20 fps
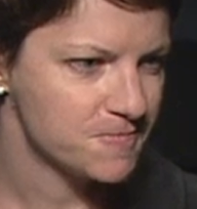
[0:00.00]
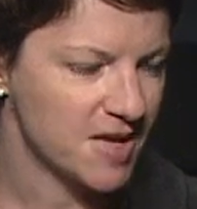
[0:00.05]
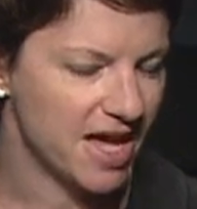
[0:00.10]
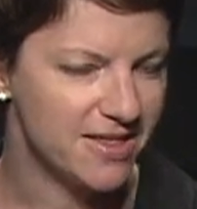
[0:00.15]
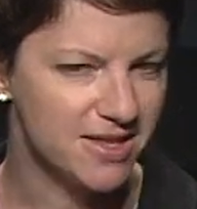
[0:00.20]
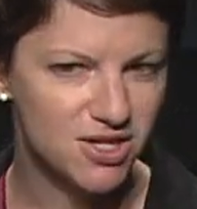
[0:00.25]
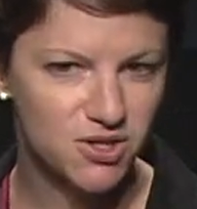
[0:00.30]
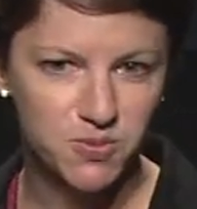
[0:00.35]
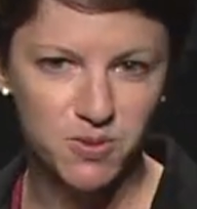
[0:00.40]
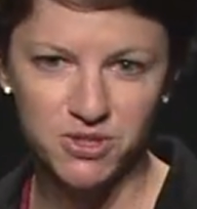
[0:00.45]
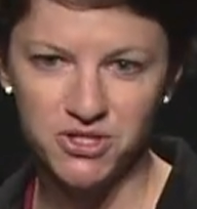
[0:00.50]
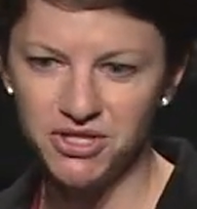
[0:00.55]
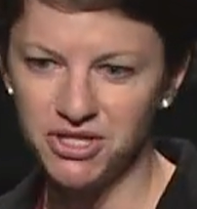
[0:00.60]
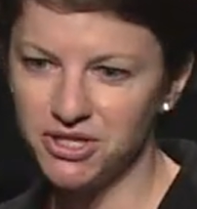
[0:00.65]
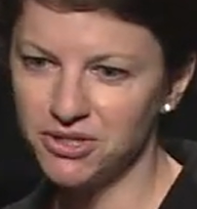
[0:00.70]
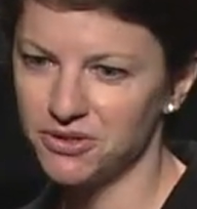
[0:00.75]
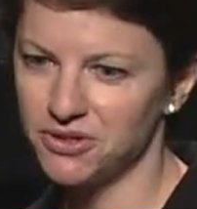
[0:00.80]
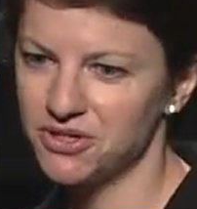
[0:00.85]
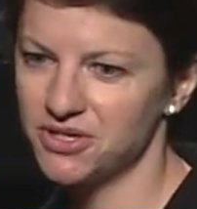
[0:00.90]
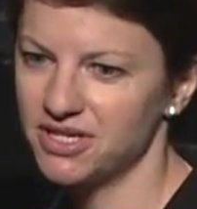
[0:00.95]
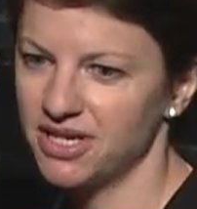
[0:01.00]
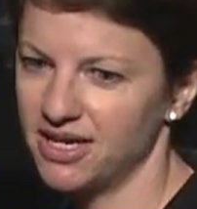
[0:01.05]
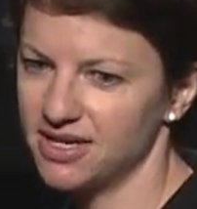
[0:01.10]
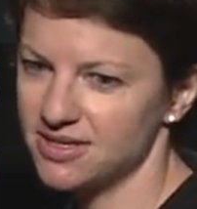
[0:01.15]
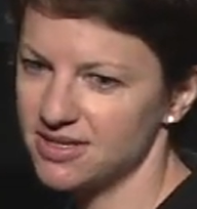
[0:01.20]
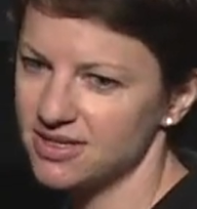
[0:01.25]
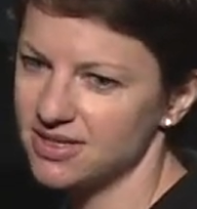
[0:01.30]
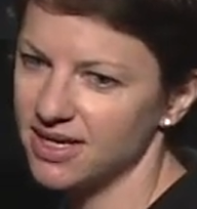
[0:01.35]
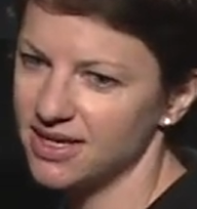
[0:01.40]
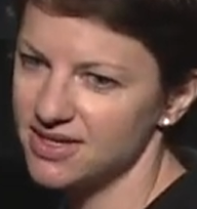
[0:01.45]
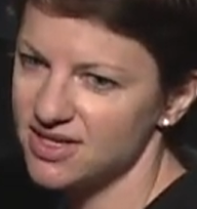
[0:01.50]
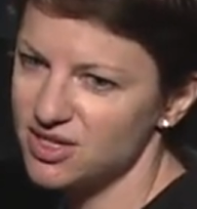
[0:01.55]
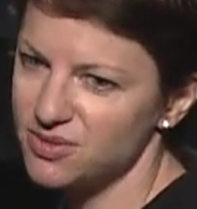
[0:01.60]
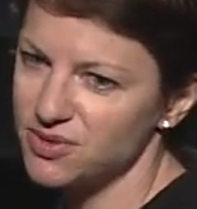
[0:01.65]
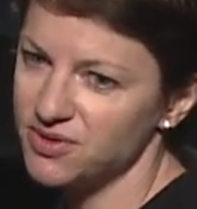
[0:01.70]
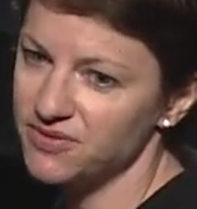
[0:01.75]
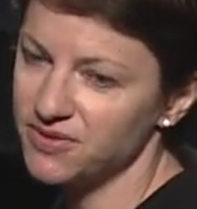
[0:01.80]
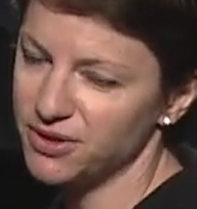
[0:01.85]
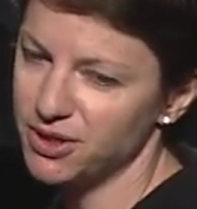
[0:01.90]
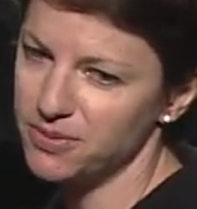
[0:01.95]
And this particular test tends to
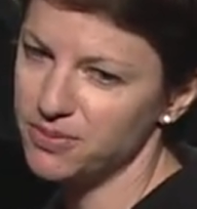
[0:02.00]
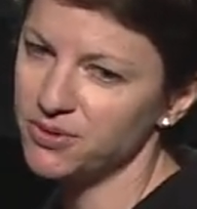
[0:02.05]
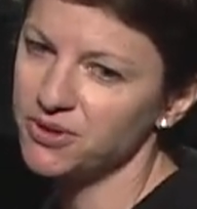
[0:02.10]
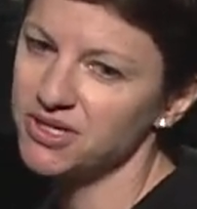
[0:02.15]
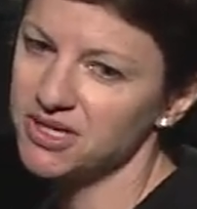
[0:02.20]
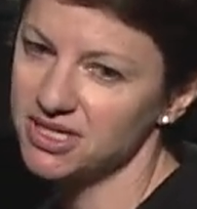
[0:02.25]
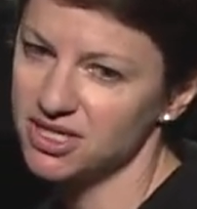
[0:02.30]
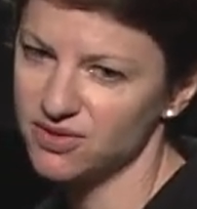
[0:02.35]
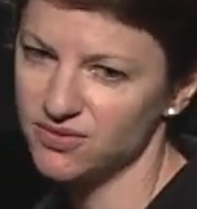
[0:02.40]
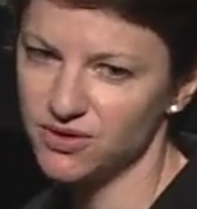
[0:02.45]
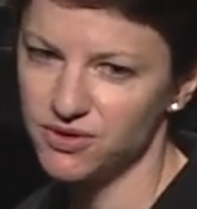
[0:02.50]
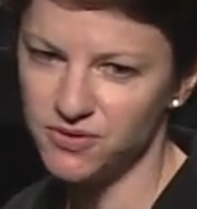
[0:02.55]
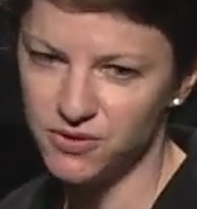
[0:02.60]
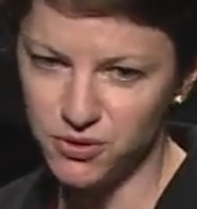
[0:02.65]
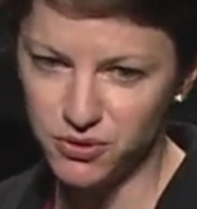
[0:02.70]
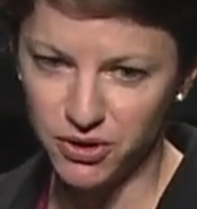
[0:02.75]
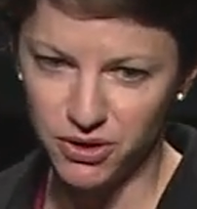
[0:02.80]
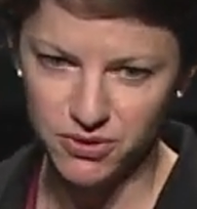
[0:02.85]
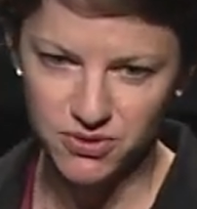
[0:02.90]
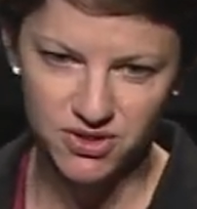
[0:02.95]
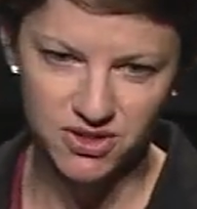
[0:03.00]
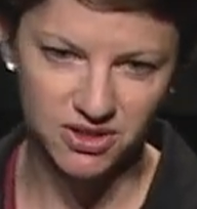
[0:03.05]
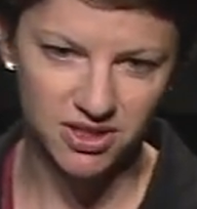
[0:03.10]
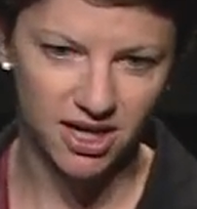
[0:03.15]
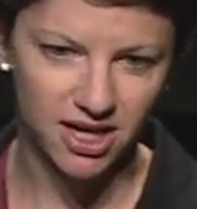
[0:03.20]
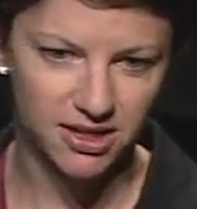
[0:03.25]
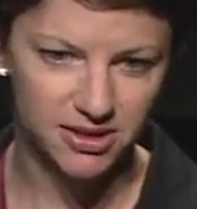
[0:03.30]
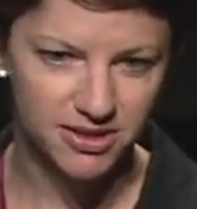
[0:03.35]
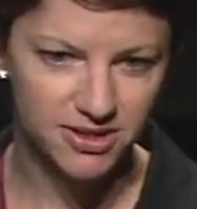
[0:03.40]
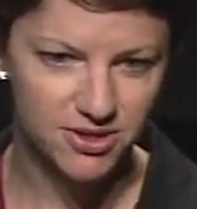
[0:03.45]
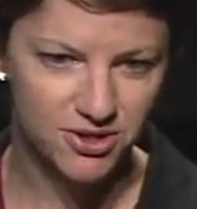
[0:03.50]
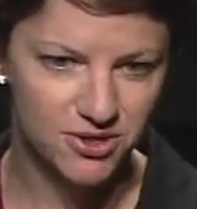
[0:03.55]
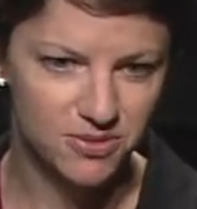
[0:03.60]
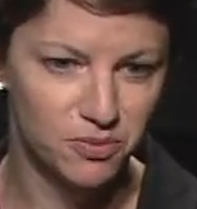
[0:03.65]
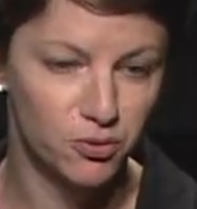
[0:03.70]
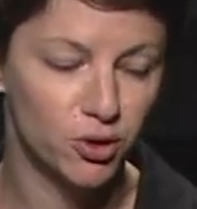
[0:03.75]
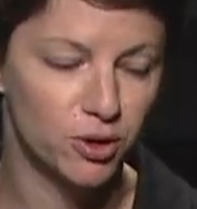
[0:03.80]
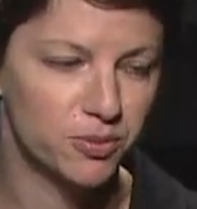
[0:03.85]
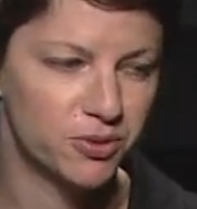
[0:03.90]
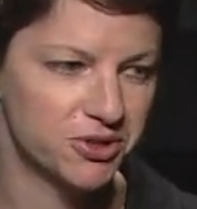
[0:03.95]
be very predictive of who goes to college,
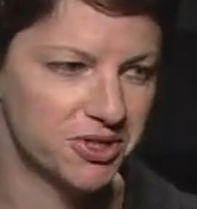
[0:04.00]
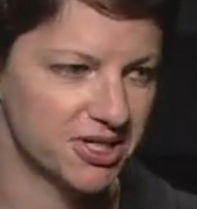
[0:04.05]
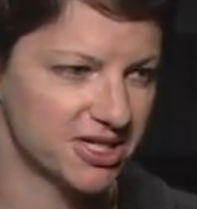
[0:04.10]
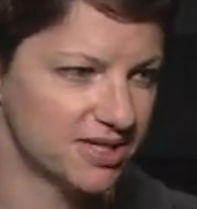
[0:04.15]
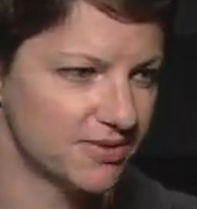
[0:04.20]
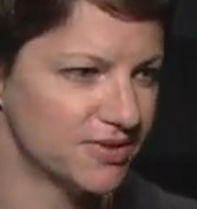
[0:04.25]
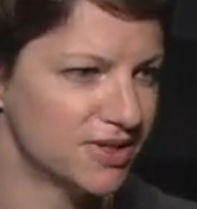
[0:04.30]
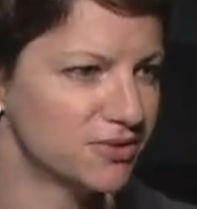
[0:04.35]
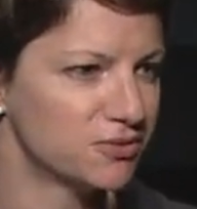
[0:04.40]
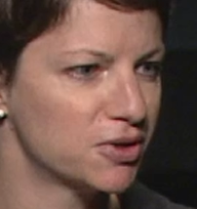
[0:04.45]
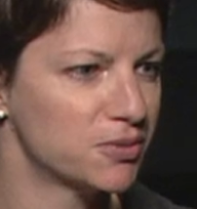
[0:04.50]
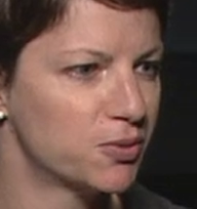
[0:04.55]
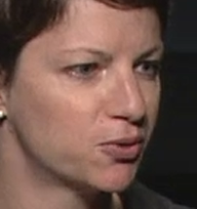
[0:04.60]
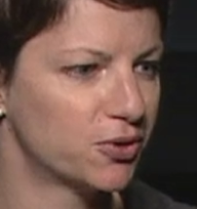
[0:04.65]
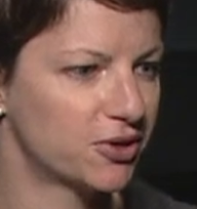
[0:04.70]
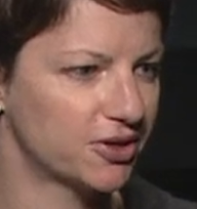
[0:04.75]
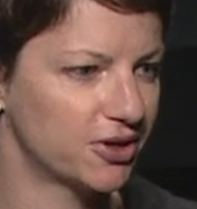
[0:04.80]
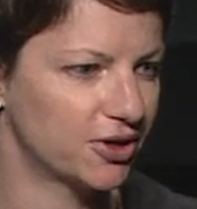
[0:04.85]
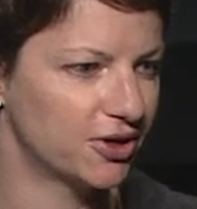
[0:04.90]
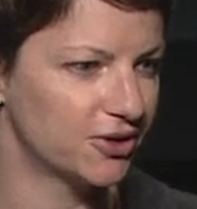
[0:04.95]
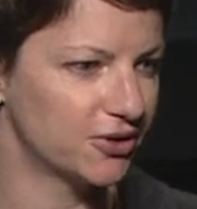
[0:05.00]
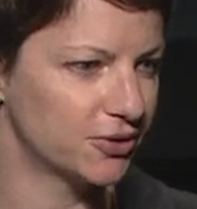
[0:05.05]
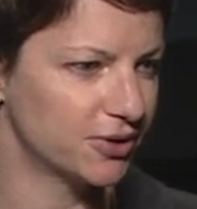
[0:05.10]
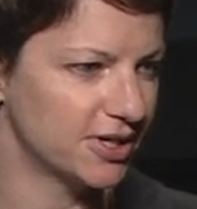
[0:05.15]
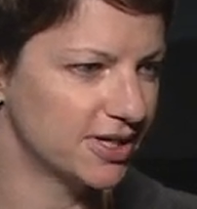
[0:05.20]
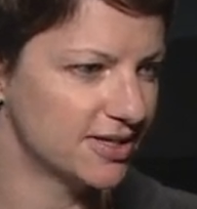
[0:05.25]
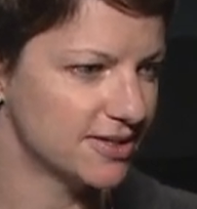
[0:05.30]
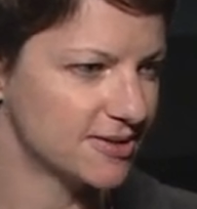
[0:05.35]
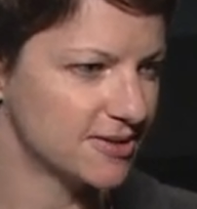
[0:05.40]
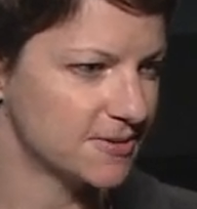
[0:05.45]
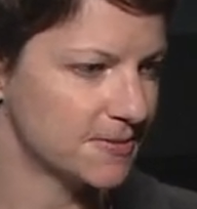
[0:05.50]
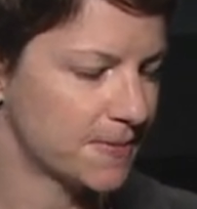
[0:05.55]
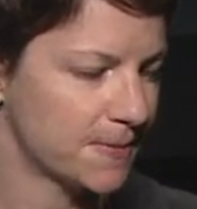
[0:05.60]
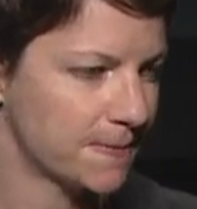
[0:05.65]
more predictive than report card grades.